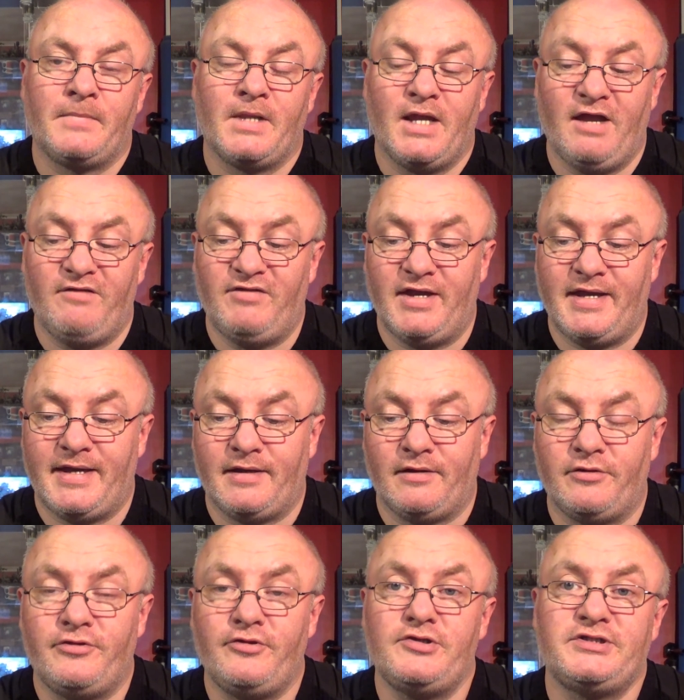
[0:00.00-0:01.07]
if you can.
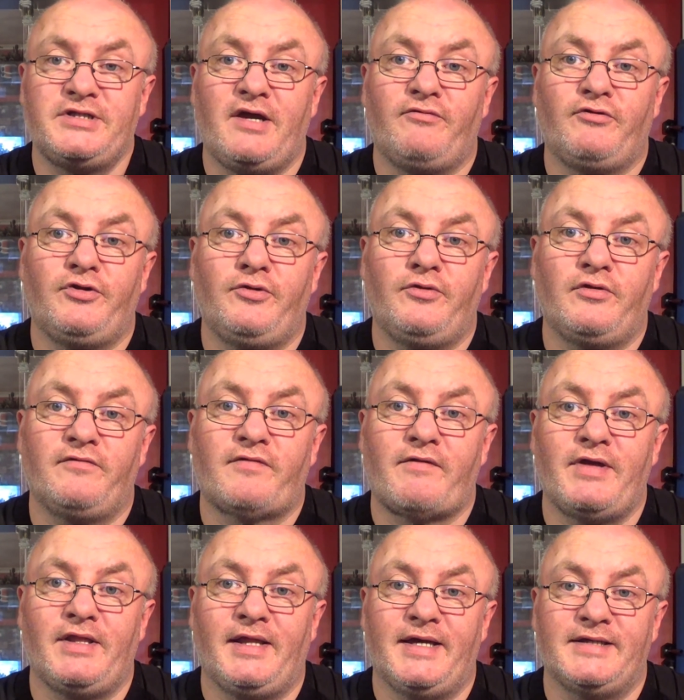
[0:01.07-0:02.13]
Thursday afternoon at the
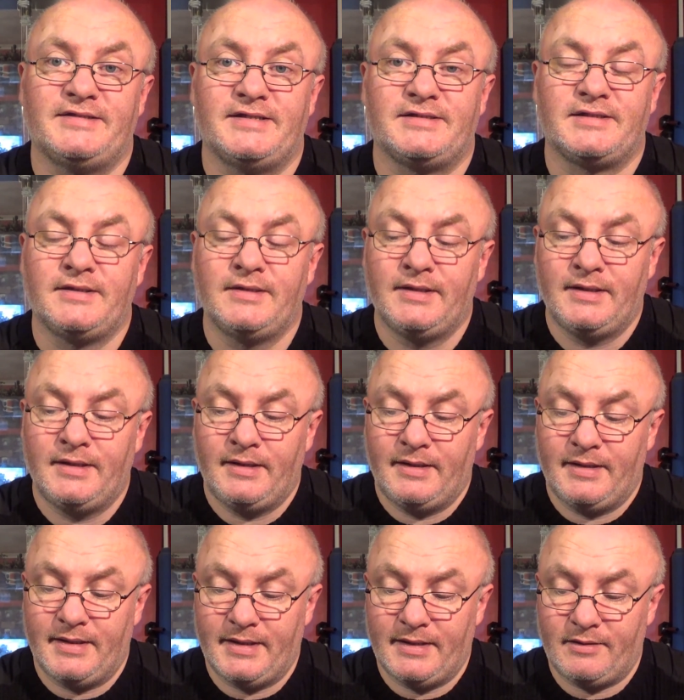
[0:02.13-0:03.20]
very latest,
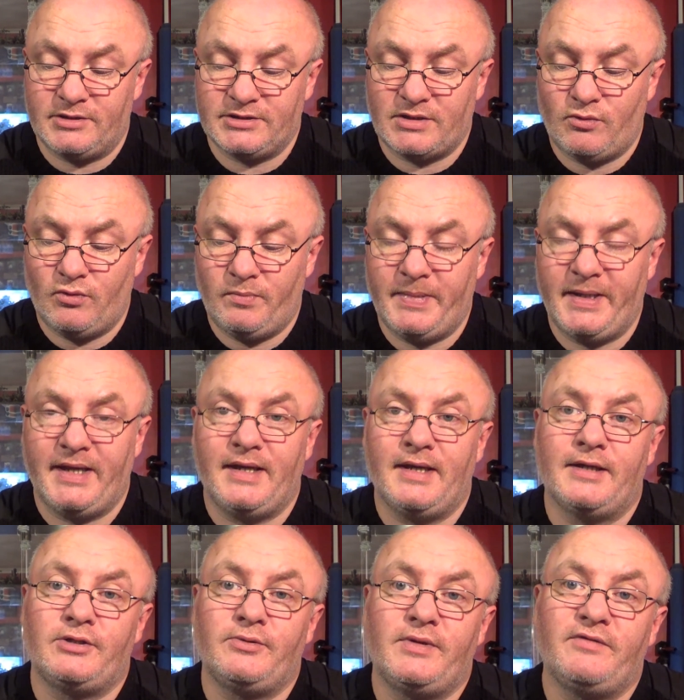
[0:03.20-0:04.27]
because I will be
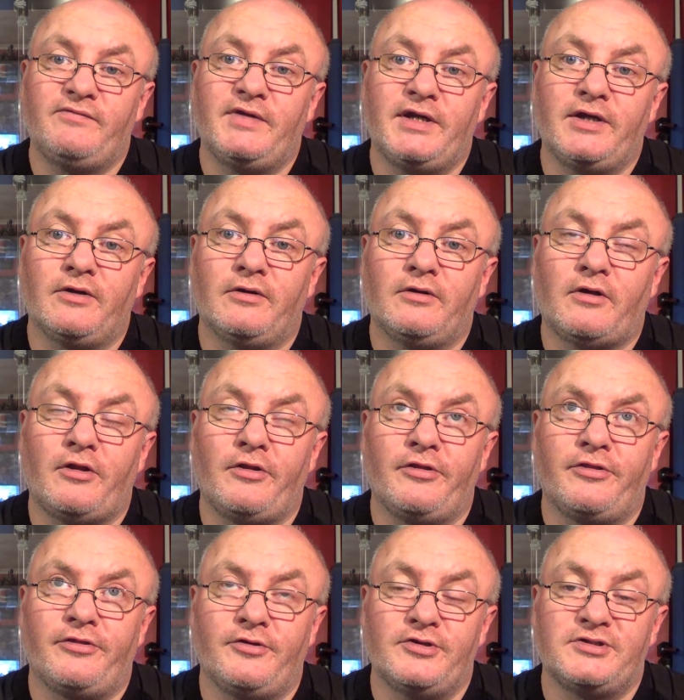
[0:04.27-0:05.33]
doing the video on
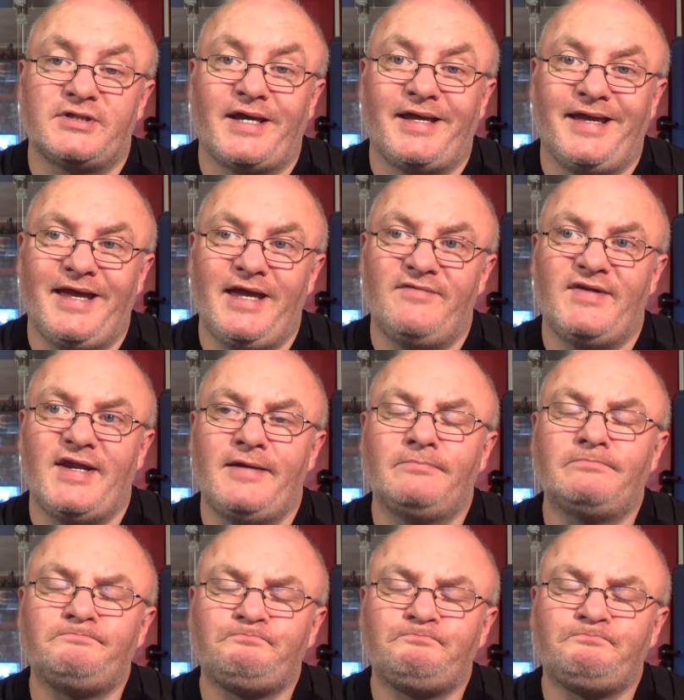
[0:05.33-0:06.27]
Thursday evening.